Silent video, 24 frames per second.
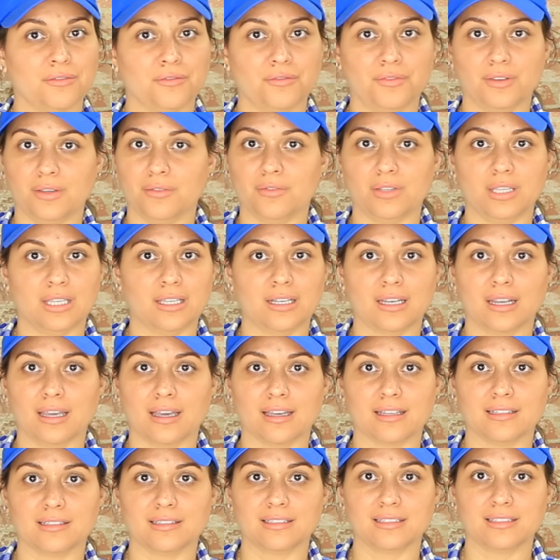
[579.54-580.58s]
Vivian
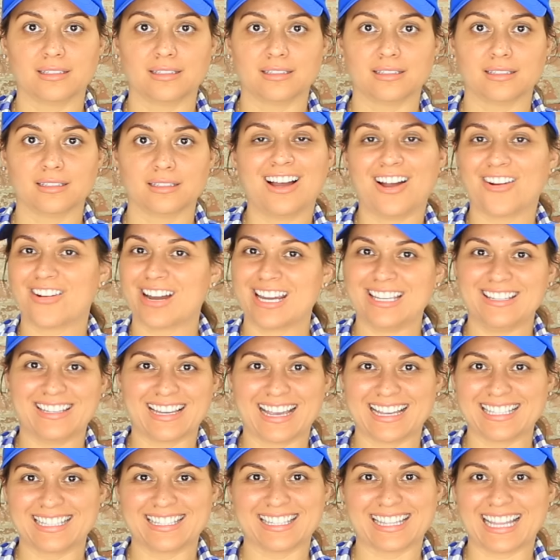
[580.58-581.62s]
heads. All right, you
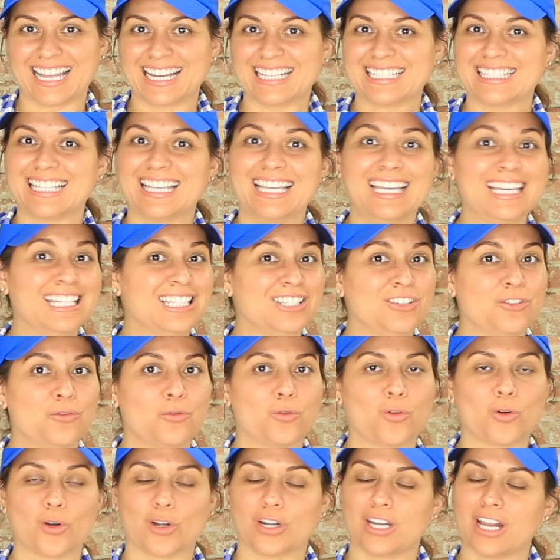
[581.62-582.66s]
guys, so that is it
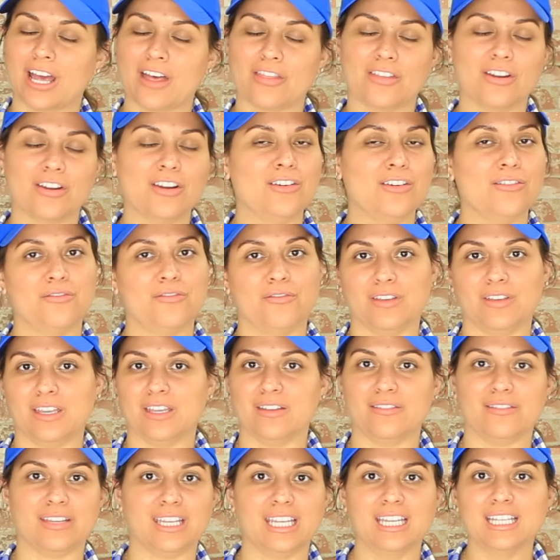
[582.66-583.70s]
for another
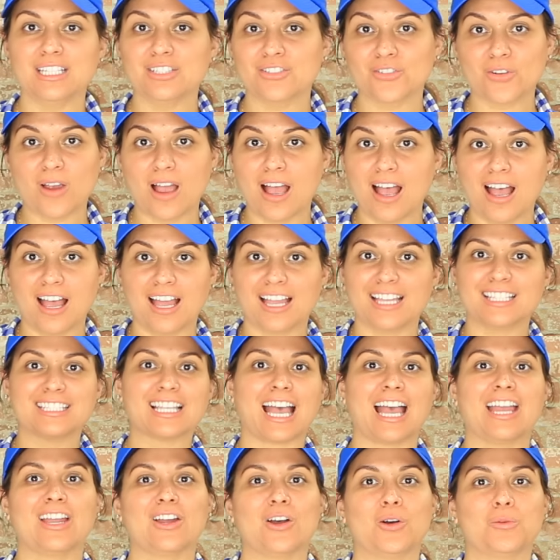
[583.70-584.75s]
Vivian Tries.
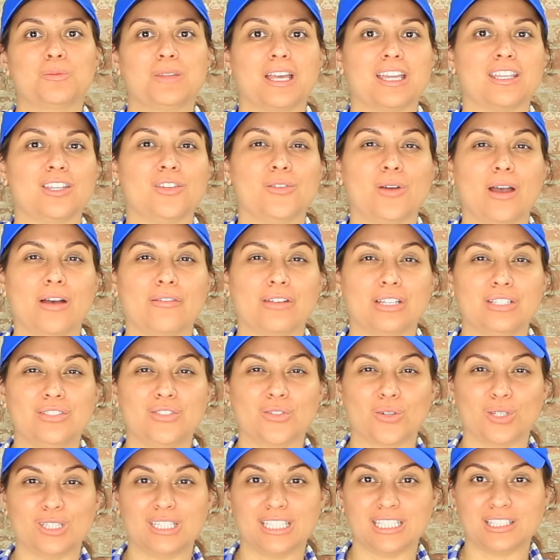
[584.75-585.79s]
I hope that you have
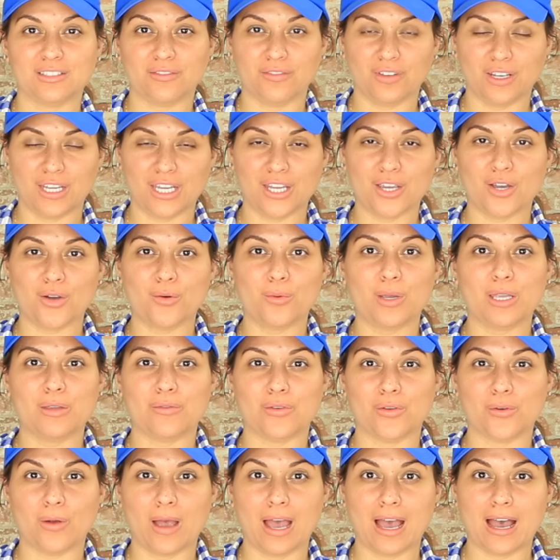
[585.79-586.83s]
enjoyed this video. If
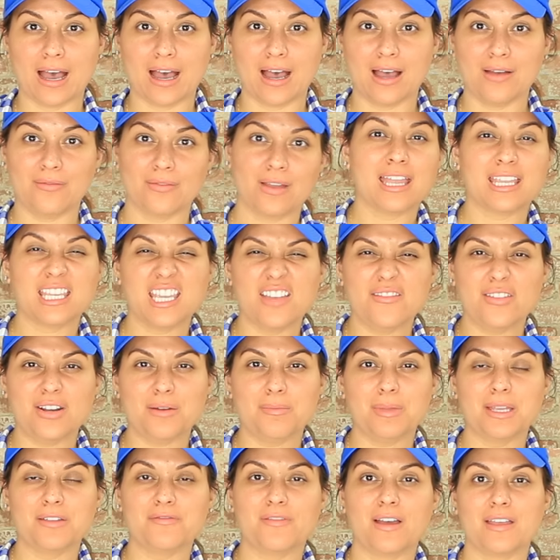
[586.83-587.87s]
you have, give it a
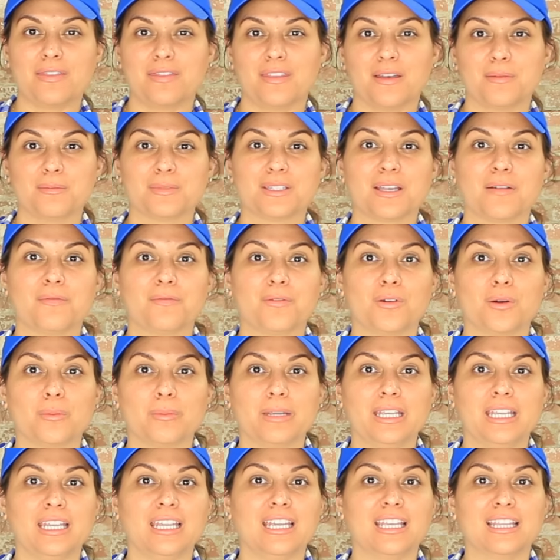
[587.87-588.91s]
big fat thumbs up for
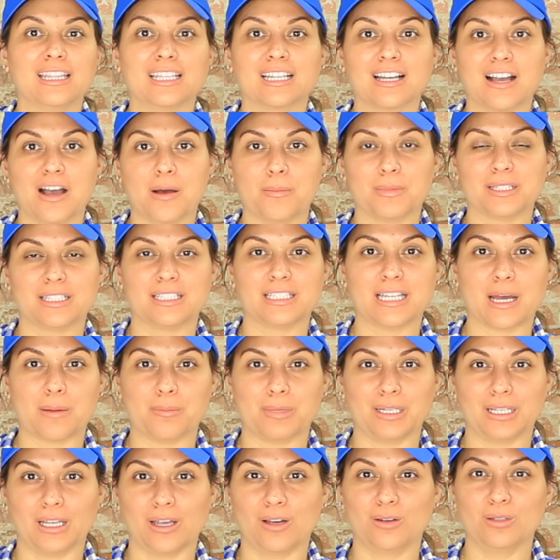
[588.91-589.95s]
me in the comments down
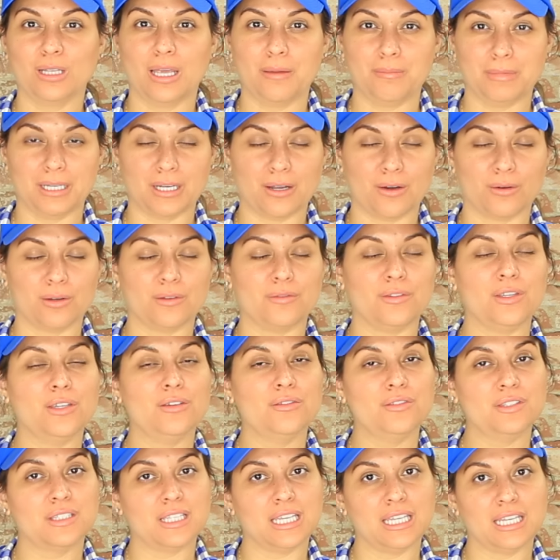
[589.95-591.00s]
below. Let me know if
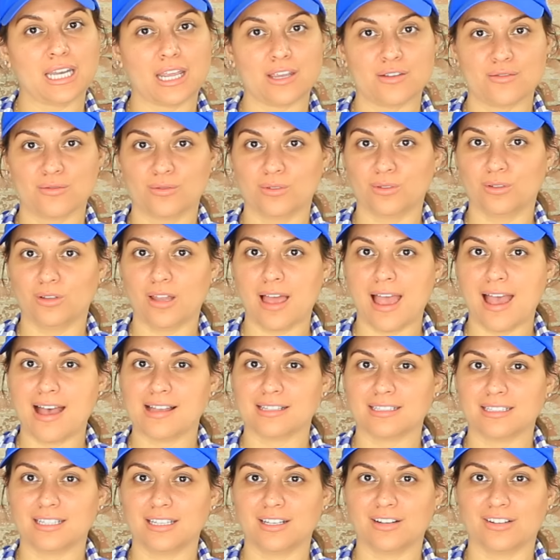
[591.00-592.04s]
you've seen a cool
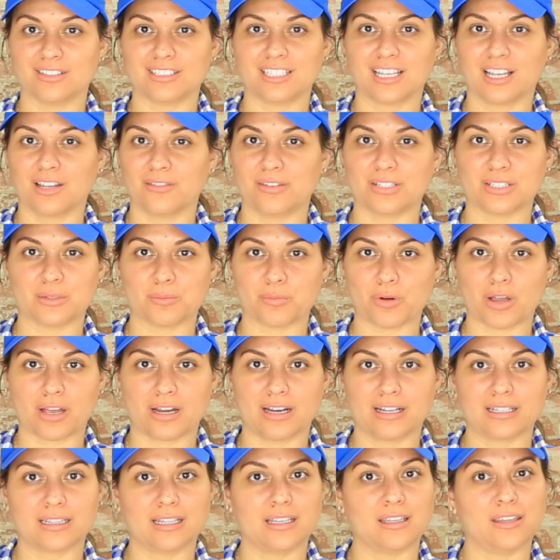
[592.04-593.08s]
as seen on television
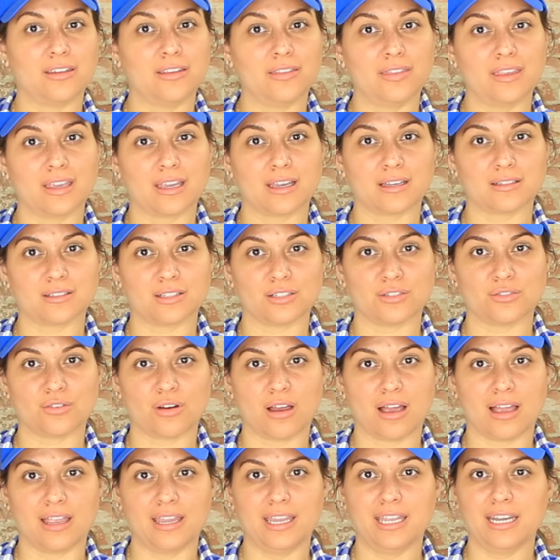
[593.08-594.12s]
product that you think I should
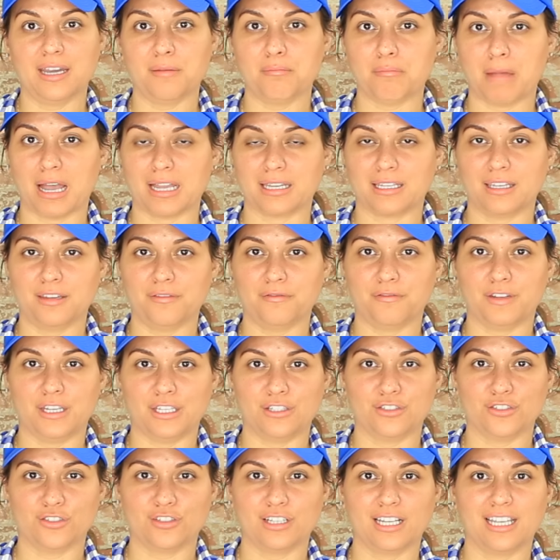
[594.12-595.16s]
try, and it might get
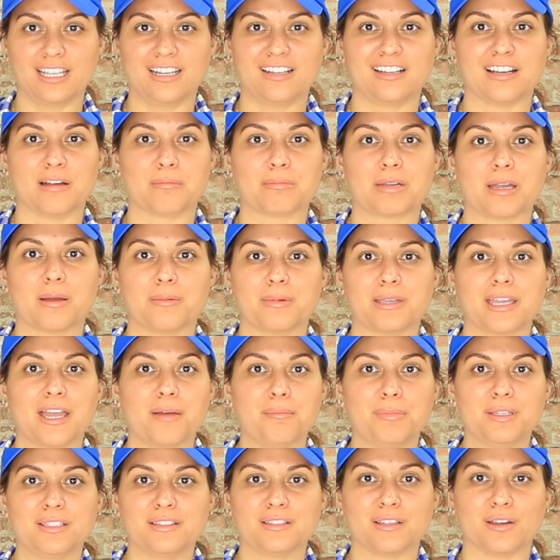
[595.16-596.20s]
featured in an upcoming
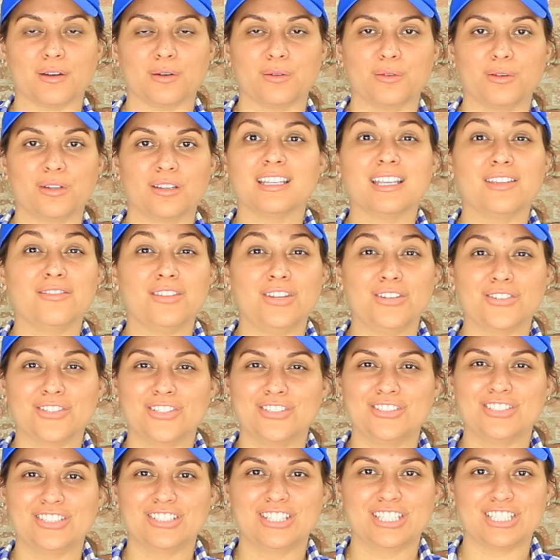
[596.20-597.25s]
episode. If you're
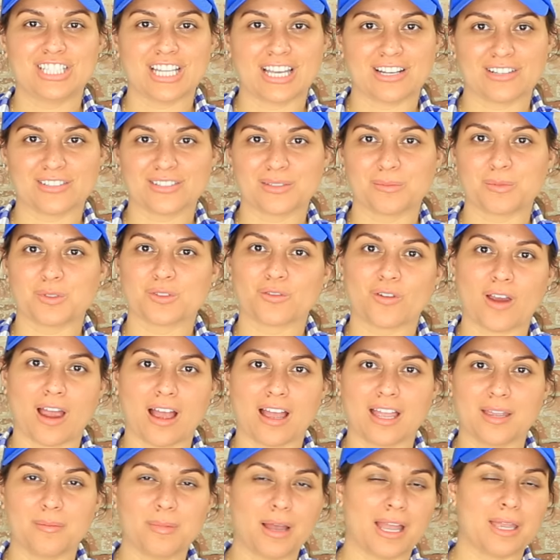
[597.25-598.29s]
new to the channel,
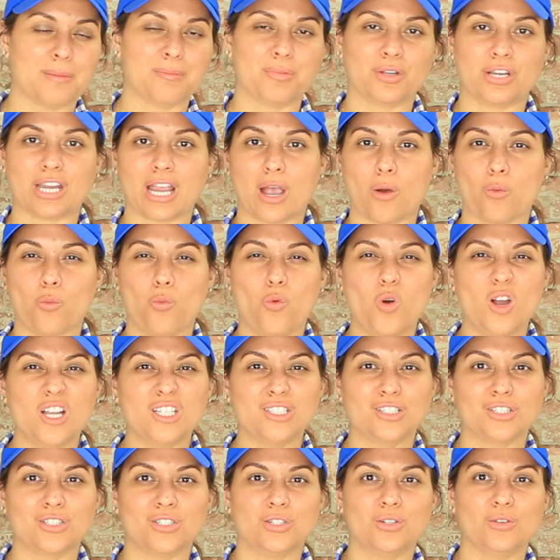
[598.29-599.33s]
subscribe. I am putting out 1
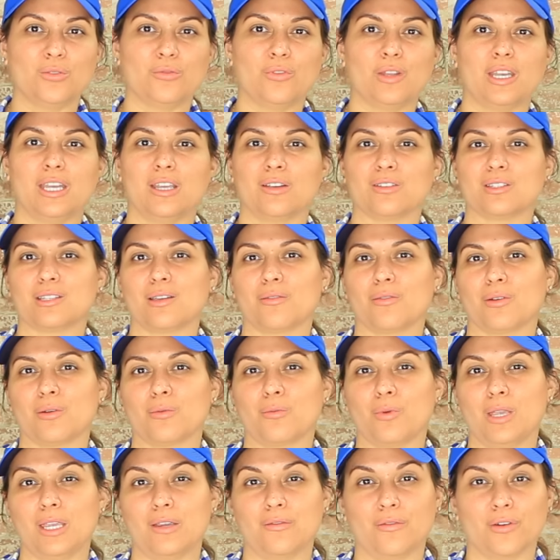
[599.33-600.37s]
to 2 videos every
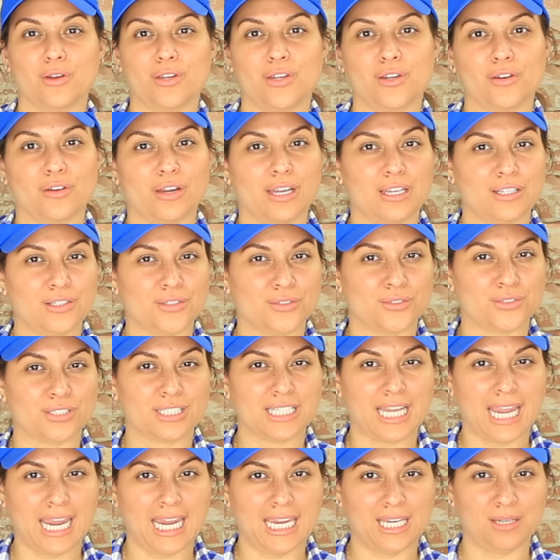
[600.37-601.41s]
week for your
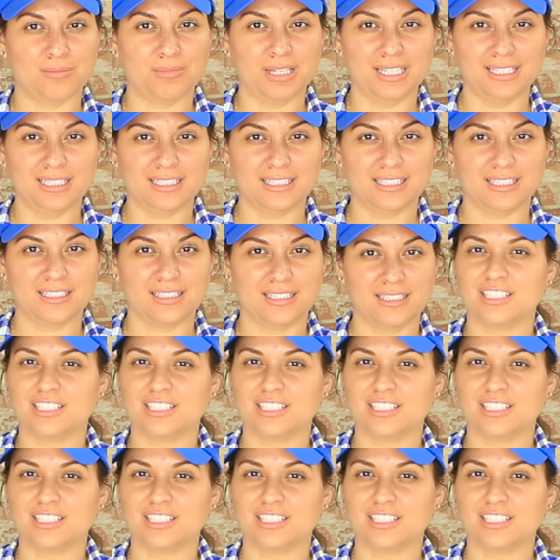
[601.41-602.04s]
entertainment.